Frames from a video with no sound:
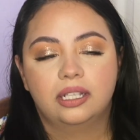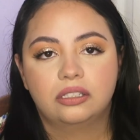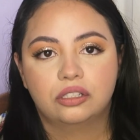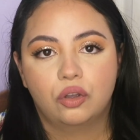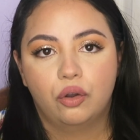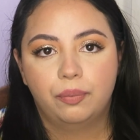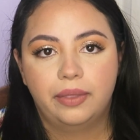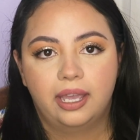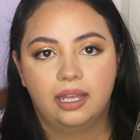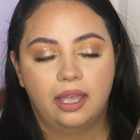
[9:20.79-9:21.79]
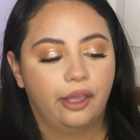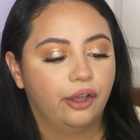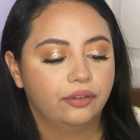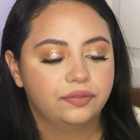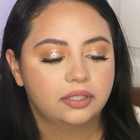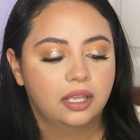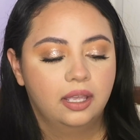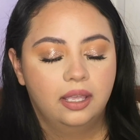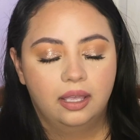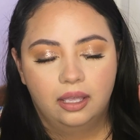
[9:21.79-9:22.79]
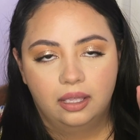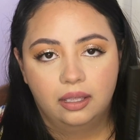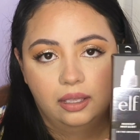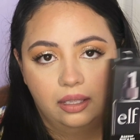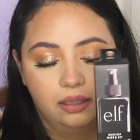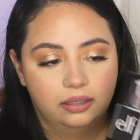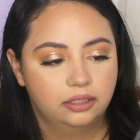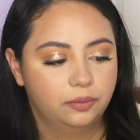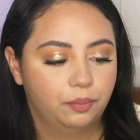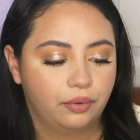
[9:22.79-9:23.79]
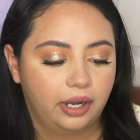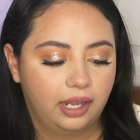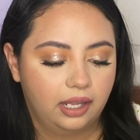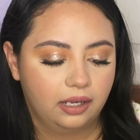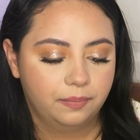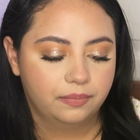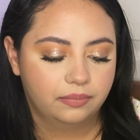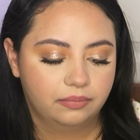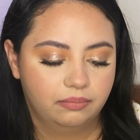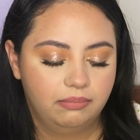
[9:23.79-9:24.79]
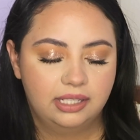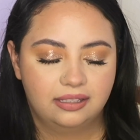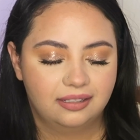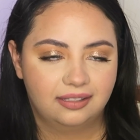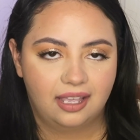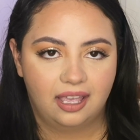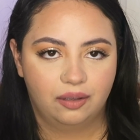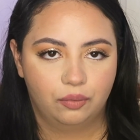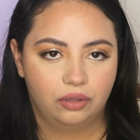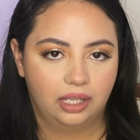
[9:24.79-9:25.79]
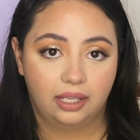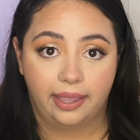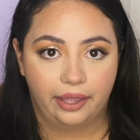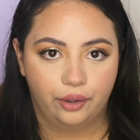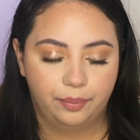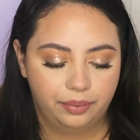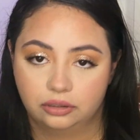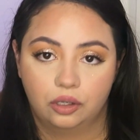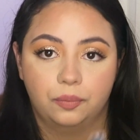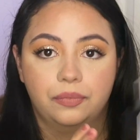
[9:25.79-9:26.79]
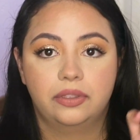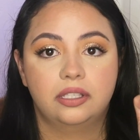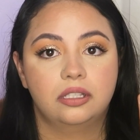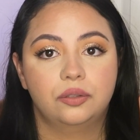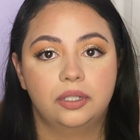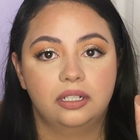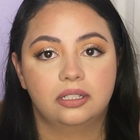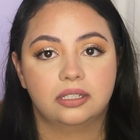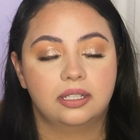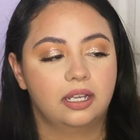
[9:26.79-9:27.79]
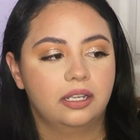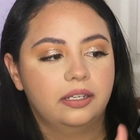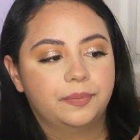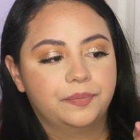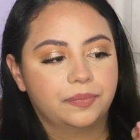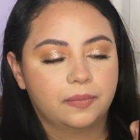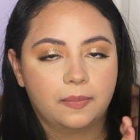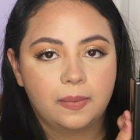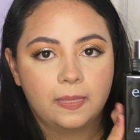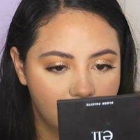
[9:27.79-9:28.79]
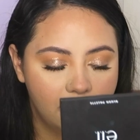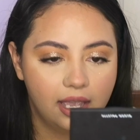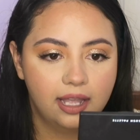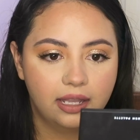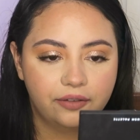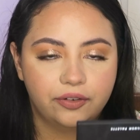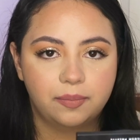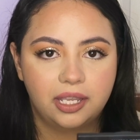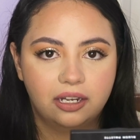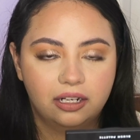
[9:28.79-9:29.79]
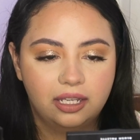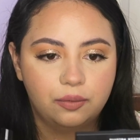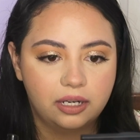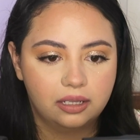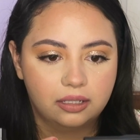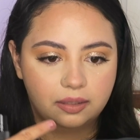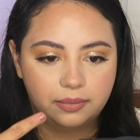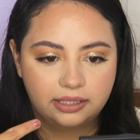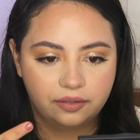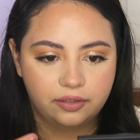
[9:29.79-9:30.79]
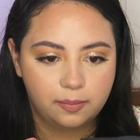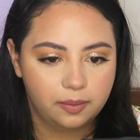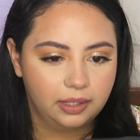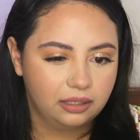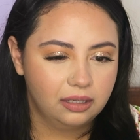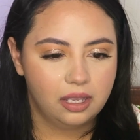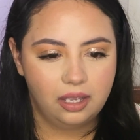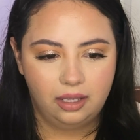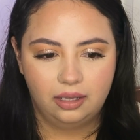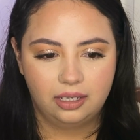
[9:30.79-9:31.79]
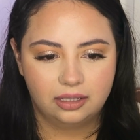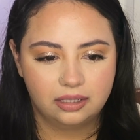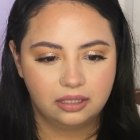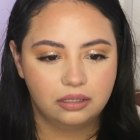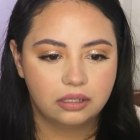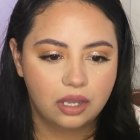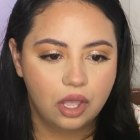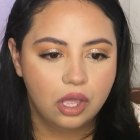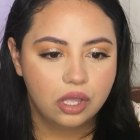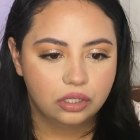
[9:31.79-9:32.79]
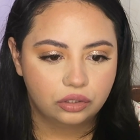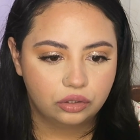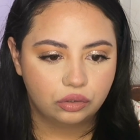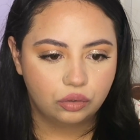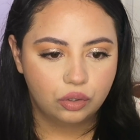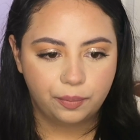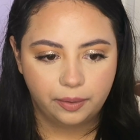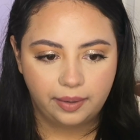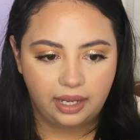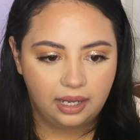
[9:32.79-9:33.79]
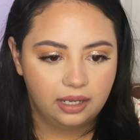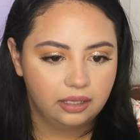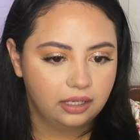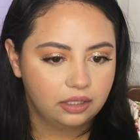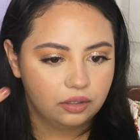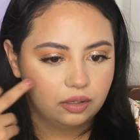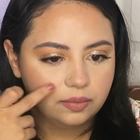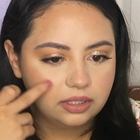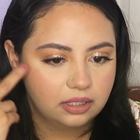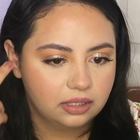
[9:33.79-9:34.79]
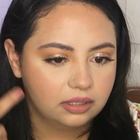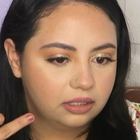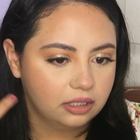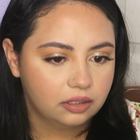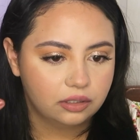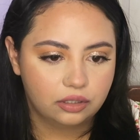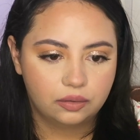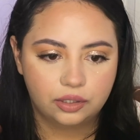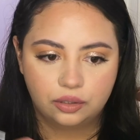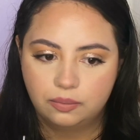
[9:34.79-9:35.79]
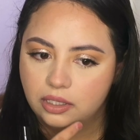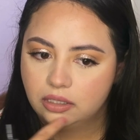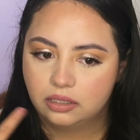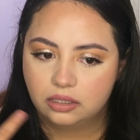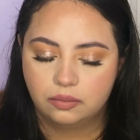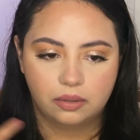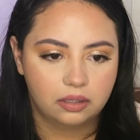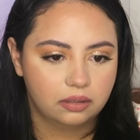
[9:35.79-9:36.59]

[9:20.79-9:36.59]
Let's just hope that E.L.F's spray mist and set will like help. So this is what it looks like. And like from here, like when I look at myself in the mirror, I'm like, okay, like it doesn't look super bad. Like, you know, obviously the concealer is a little too much,